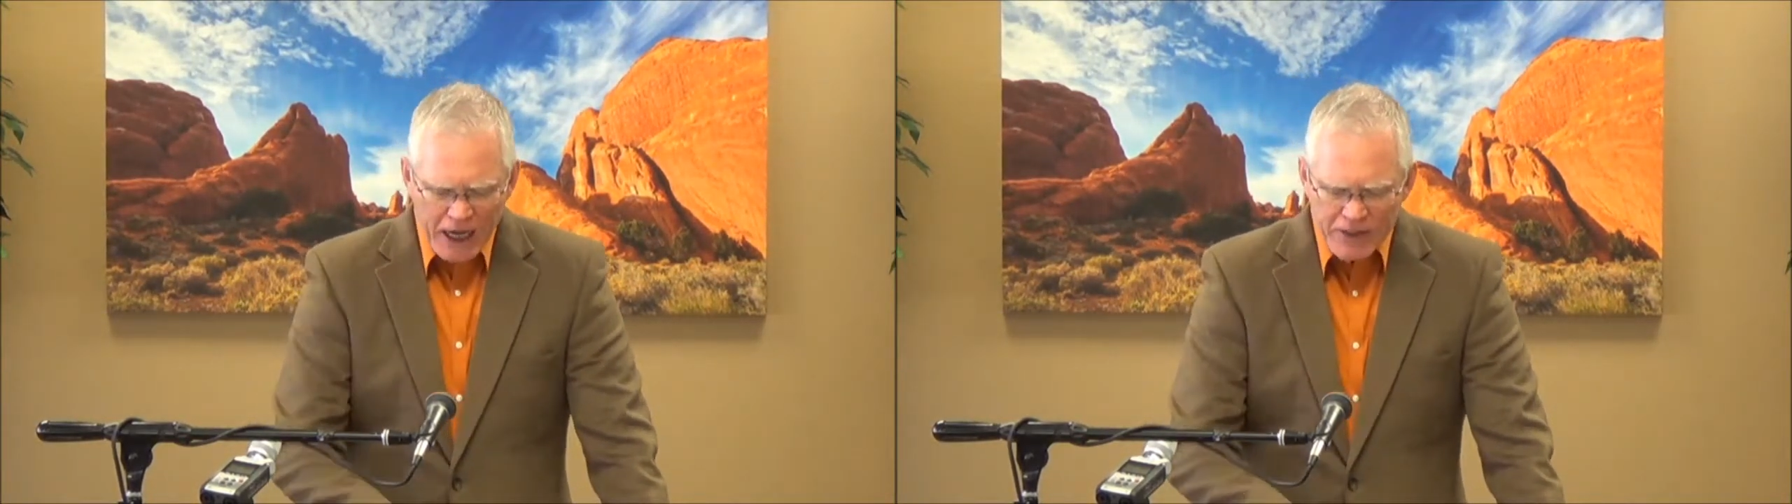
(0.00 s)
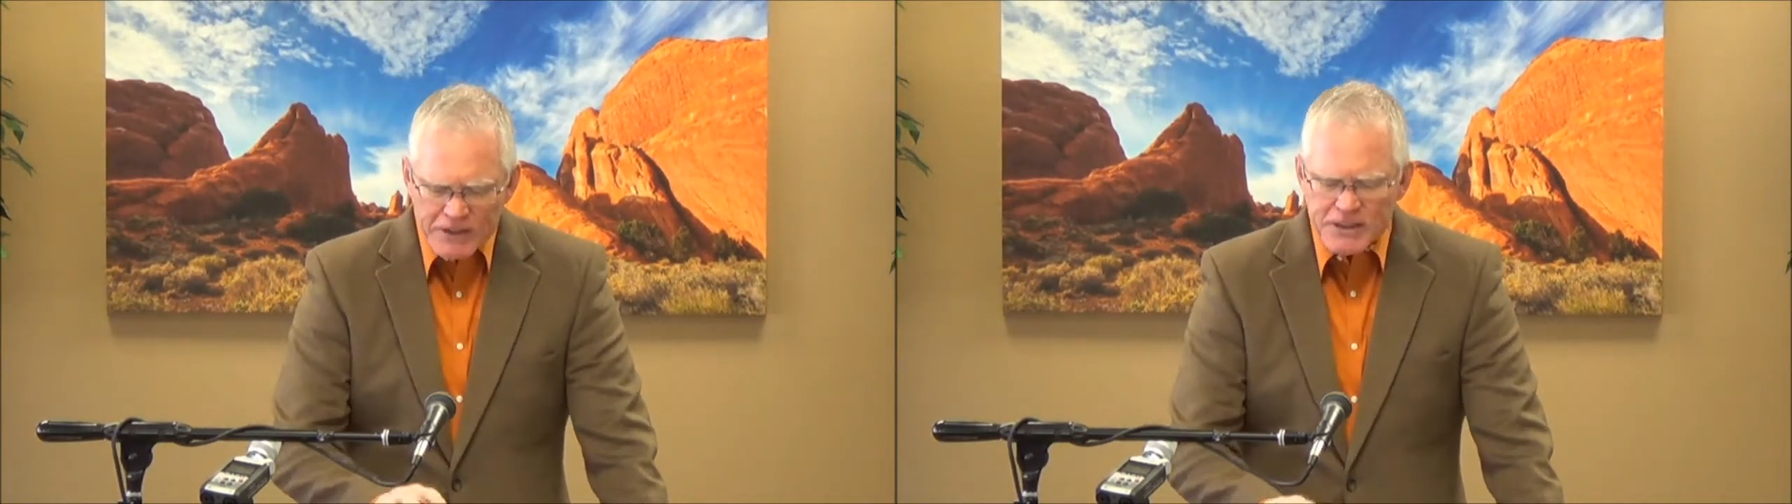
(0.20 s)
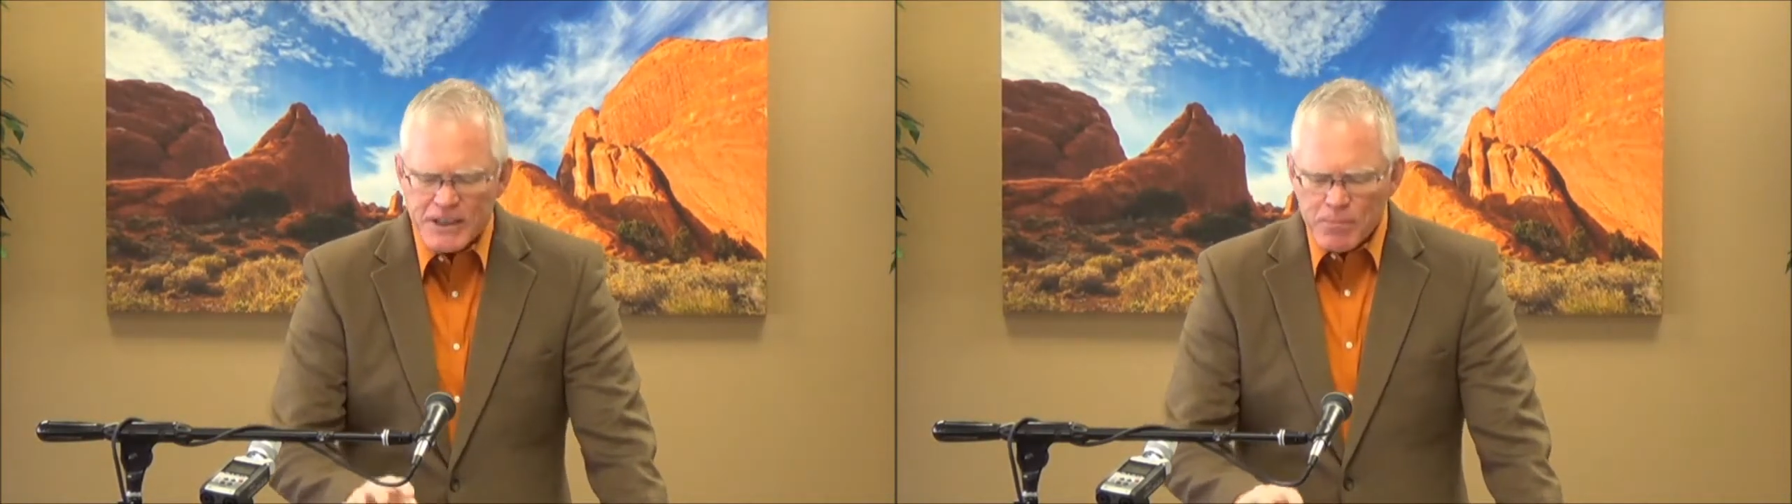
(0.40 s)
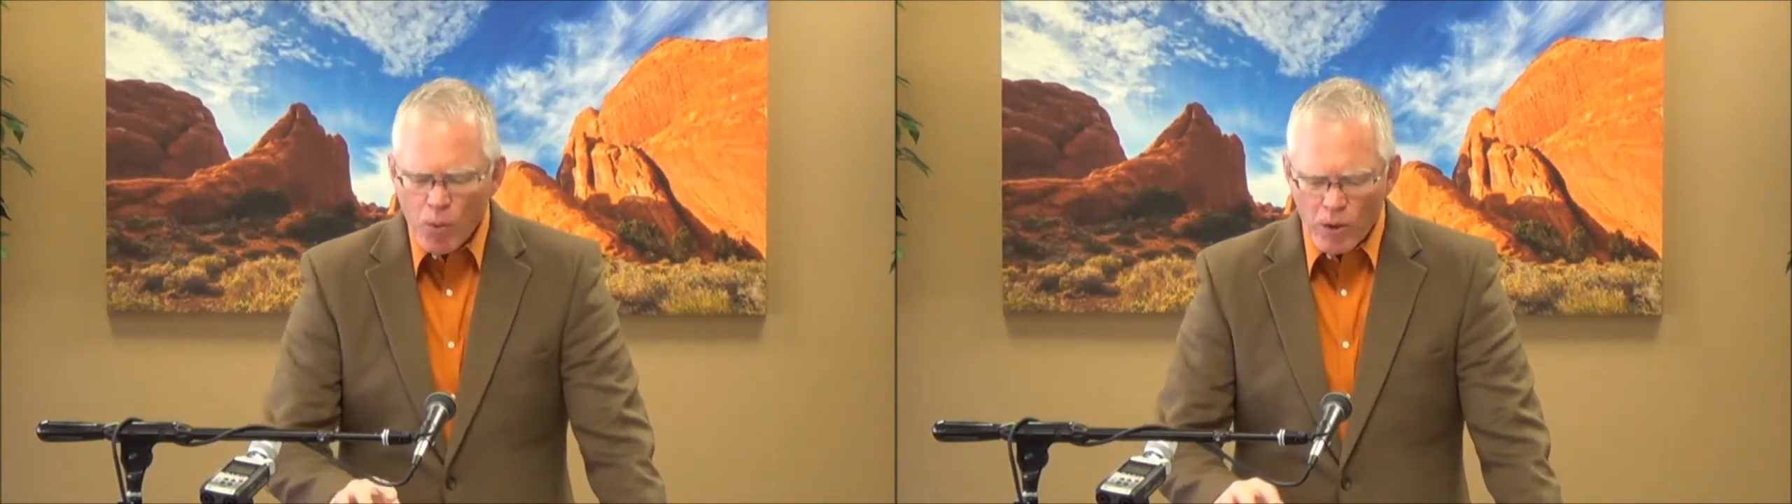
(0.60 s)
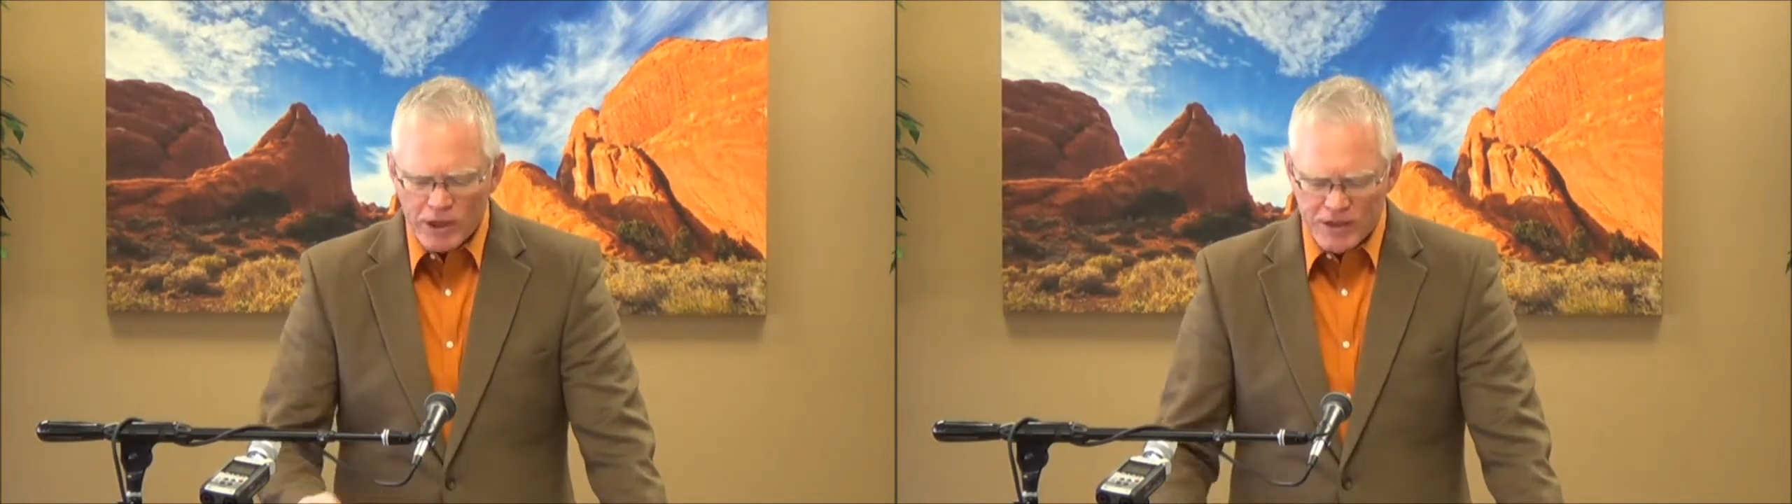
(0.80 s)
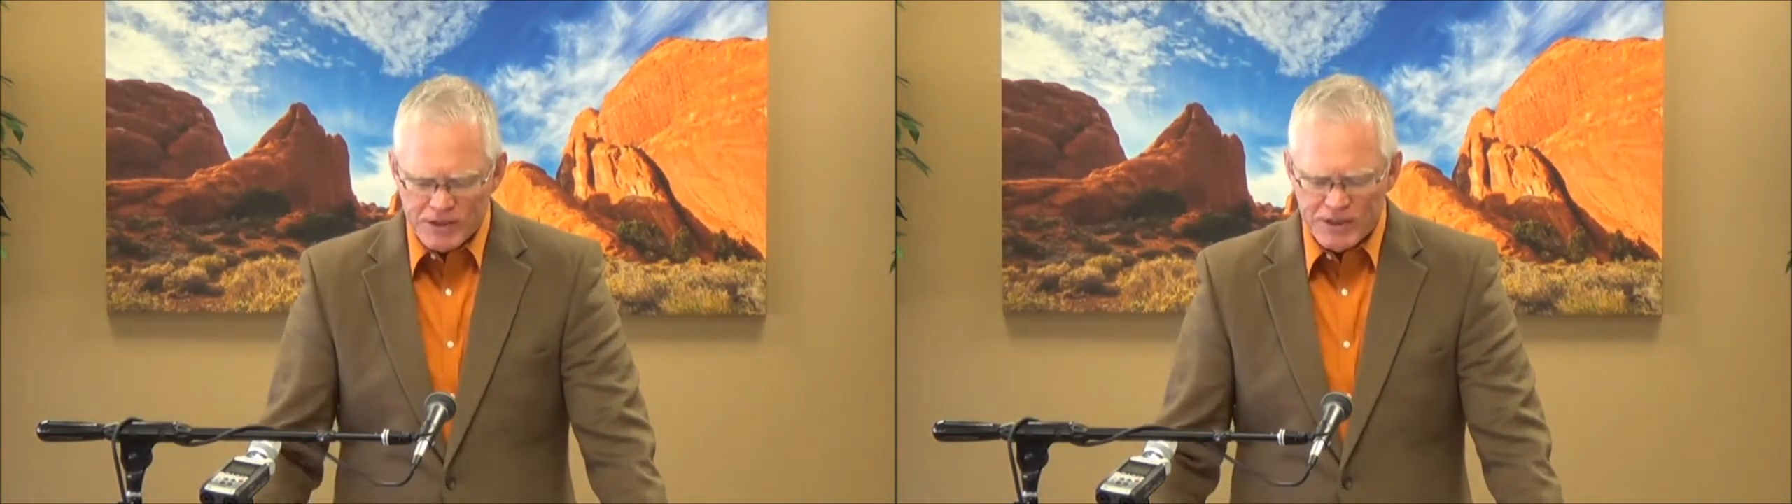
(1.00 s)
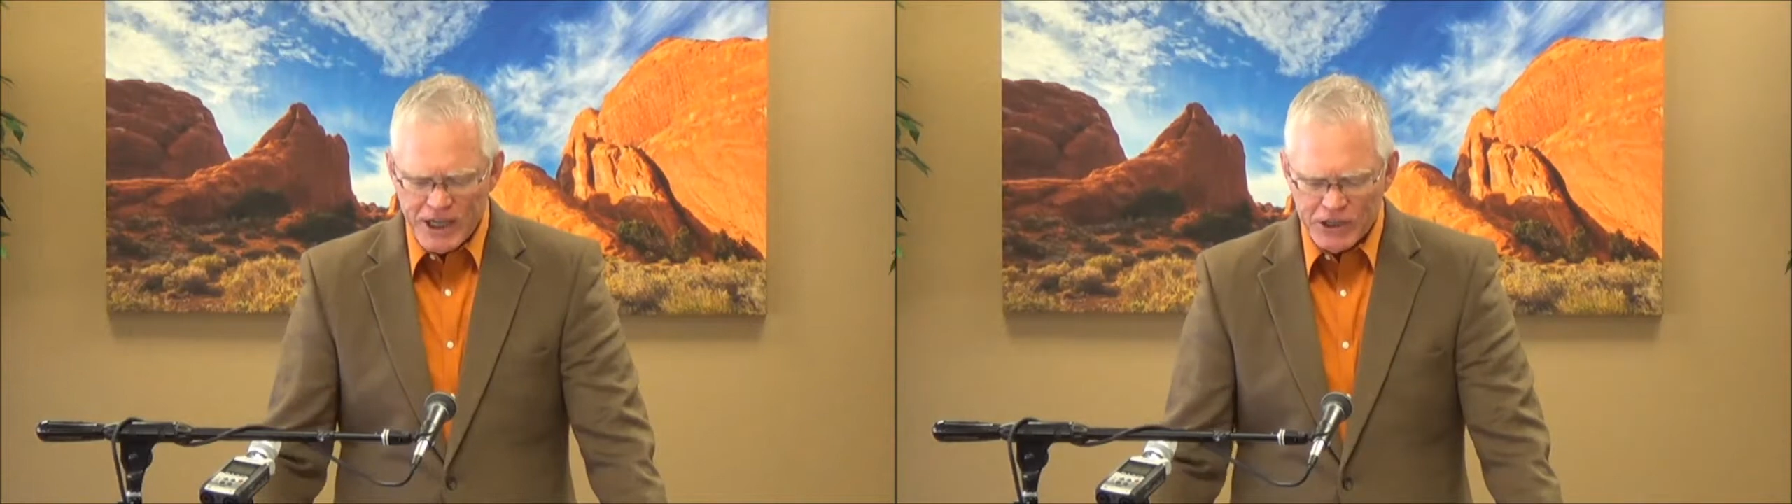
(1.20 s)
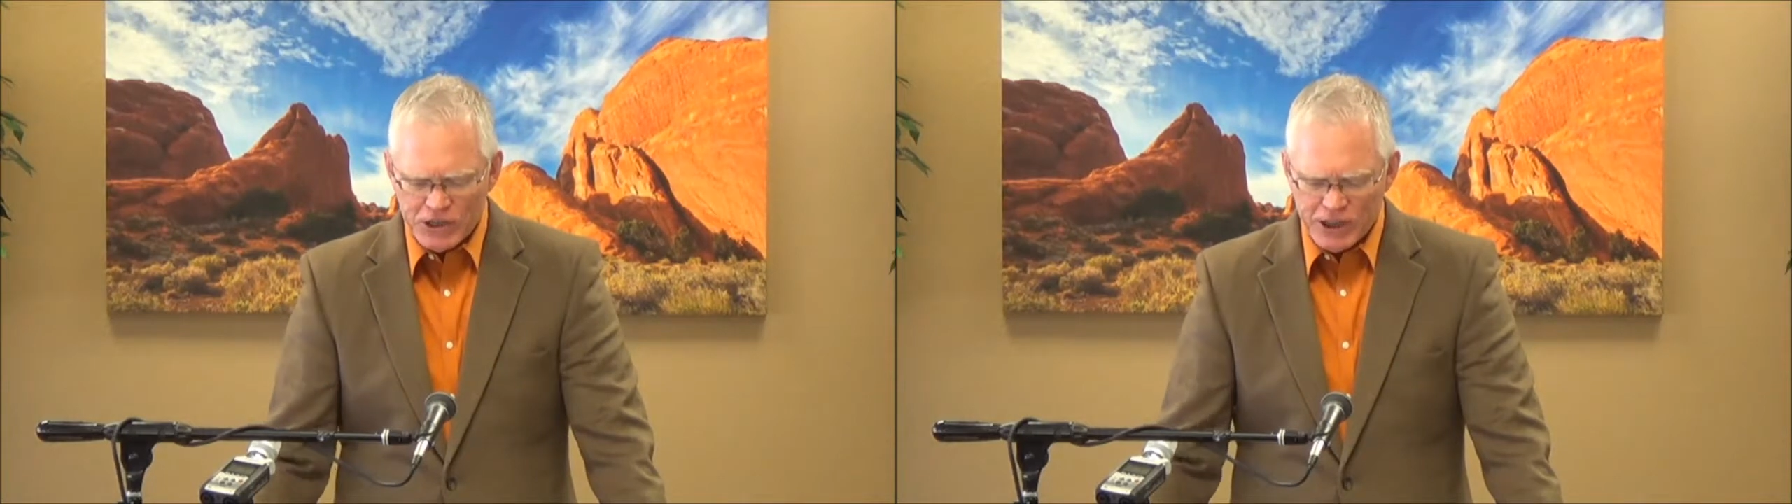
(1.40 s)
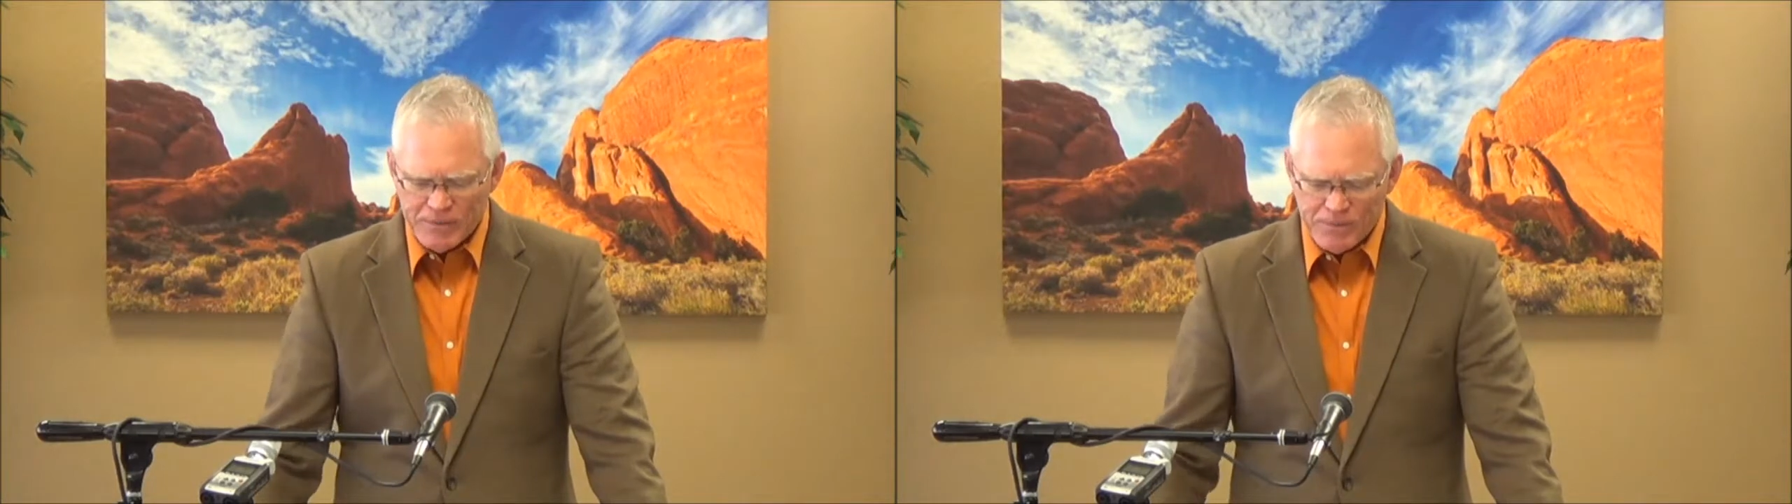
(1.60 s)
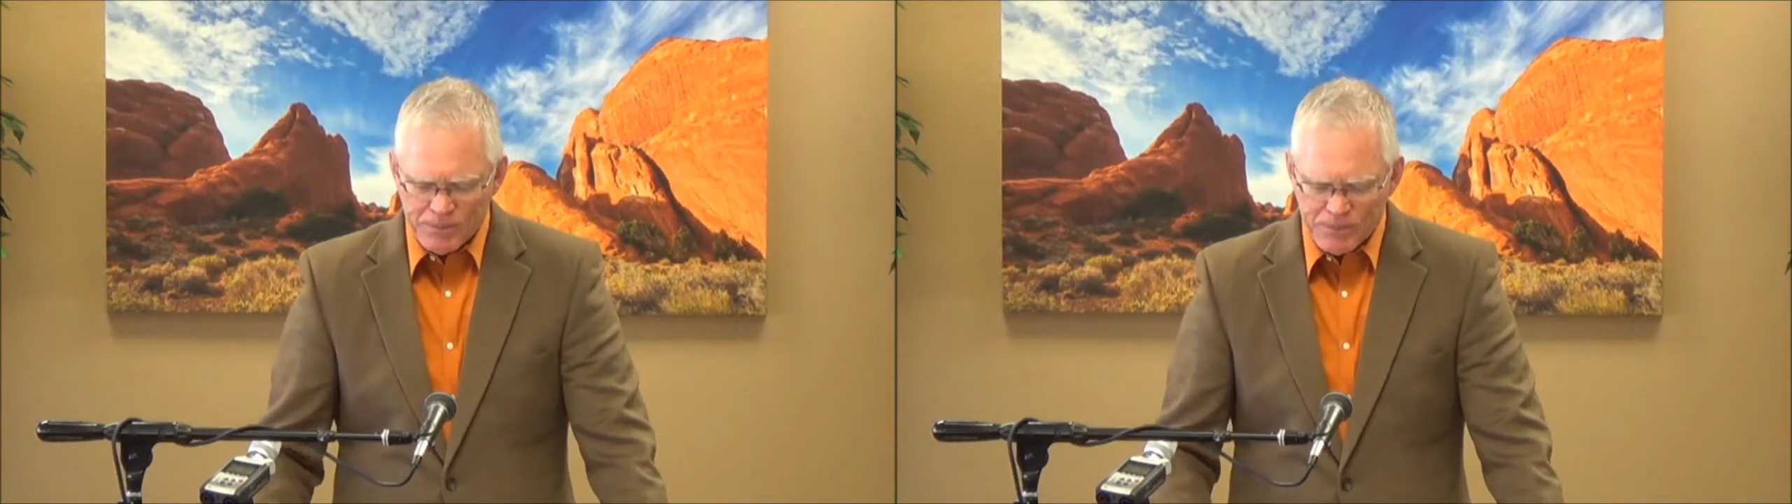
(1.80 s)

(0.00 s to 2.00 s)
And this is the point of this teaching.